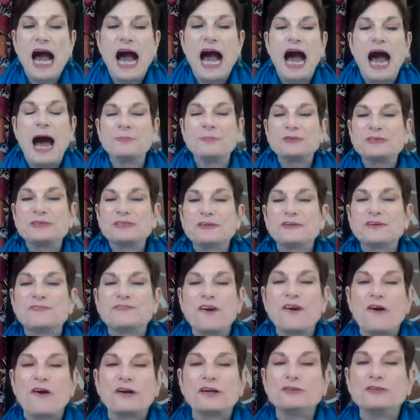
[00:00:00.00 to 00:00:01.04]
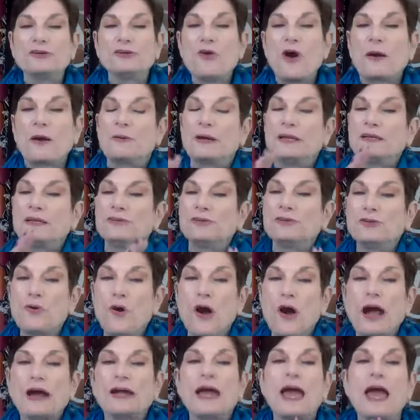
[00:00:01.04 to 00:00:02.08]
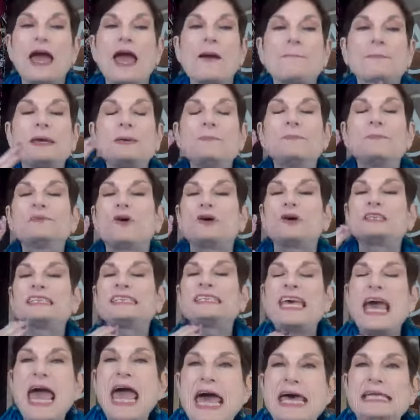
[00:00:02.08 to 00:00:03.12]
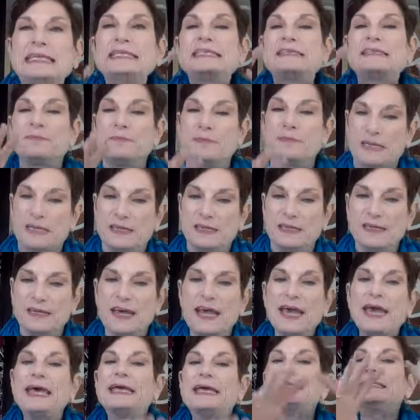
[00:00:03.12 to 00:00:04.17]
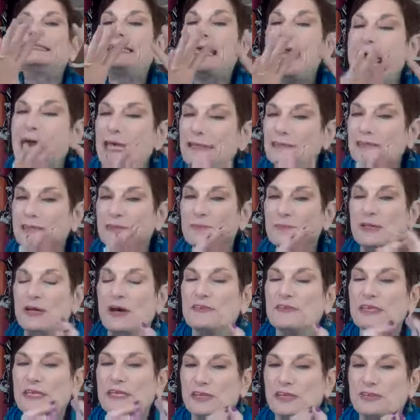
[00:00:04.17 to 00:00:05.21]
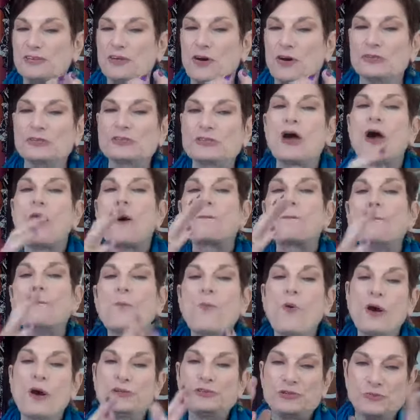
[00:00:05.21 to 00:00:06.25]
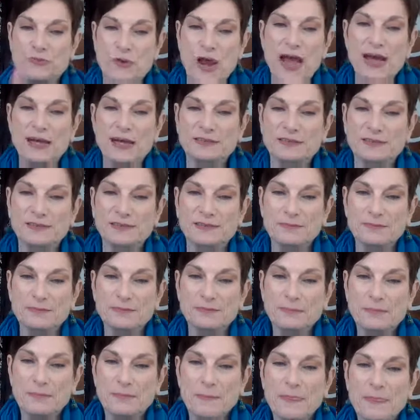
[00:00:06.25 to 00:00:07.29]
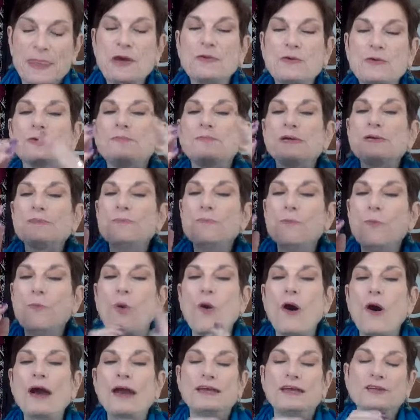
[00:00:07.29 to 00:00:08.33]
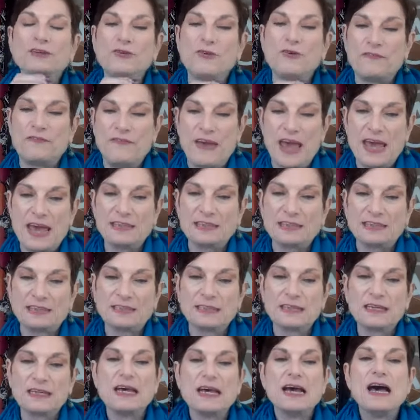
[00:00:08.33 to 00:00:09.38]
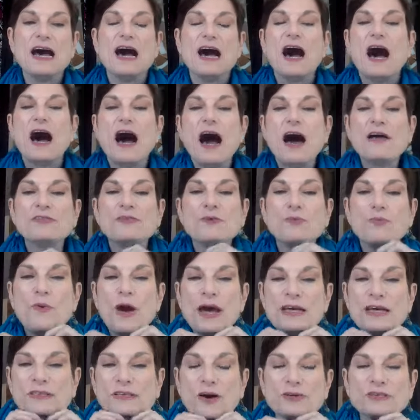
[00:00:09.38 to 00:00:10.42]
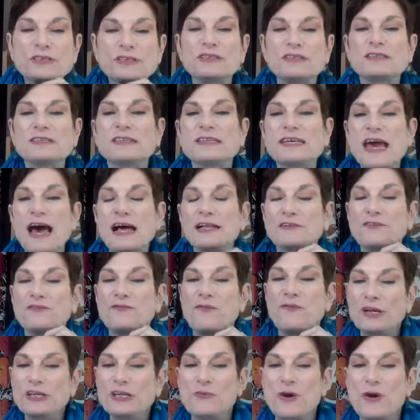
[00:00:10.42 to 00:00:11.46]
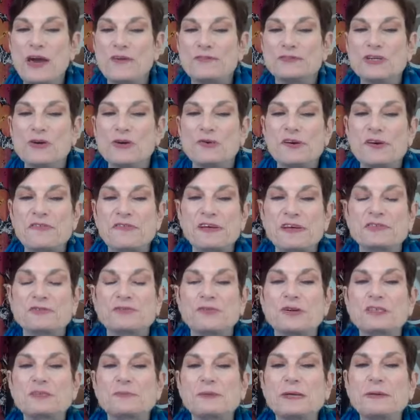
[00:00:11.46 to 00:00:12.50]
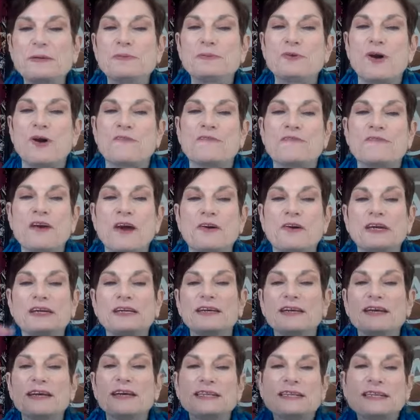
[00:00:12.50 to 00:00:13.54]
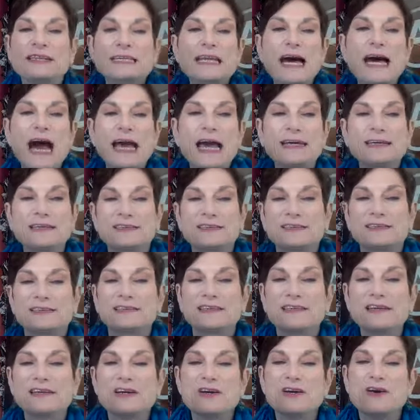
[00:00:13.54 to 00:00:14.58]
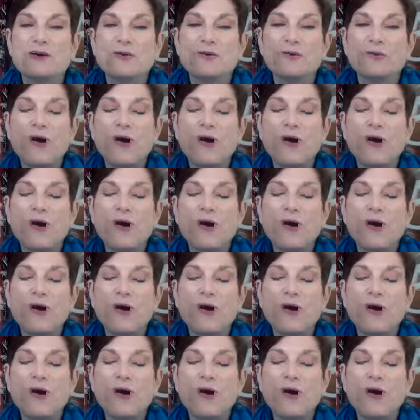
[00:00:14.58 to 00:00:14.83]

I'm still very New York, but New York people tend to be tend to be on the East Coast more mm-hmm. direct. There will be more in your face. Okay. On the West Coast is the California way of doing things, where it's people are very nice. Uh-huh.